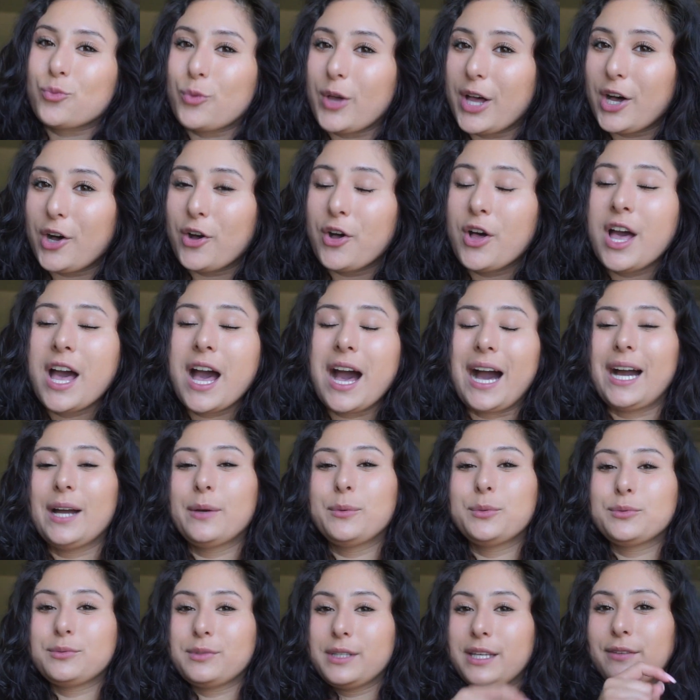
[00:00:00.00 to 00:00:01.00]
well, I
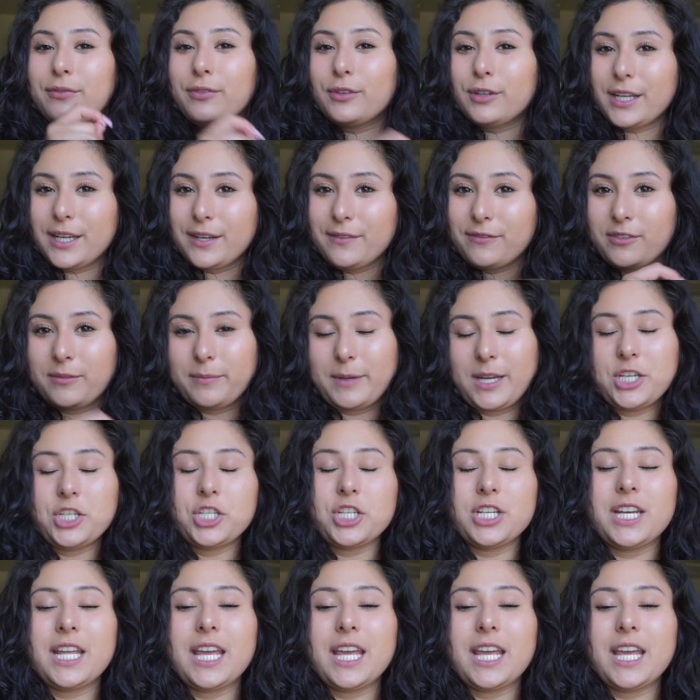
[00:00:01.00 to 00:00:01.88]
will leave her information